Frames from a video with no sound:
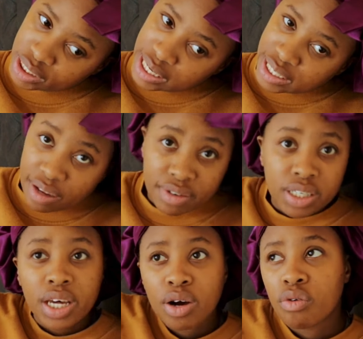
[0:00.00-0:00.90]
I just have to
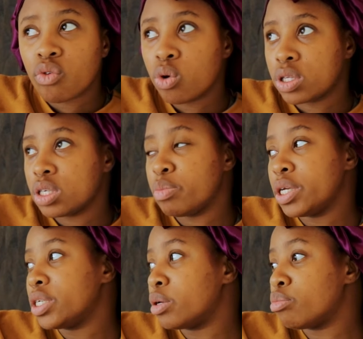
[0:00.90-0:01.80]
take off all this
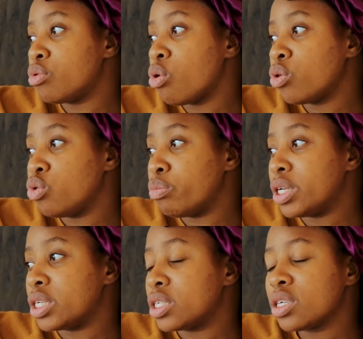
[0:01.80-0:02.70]
bedding and put all new
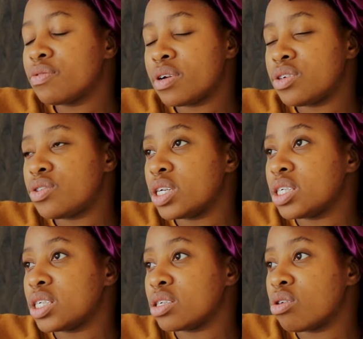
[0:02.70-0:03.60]
bedding. It's just
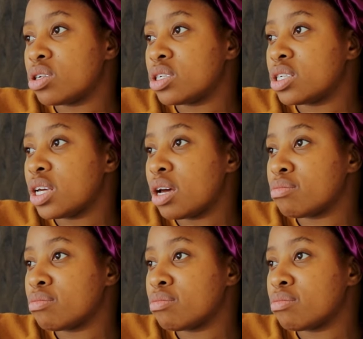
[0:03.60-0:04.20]
frustrating, honestly.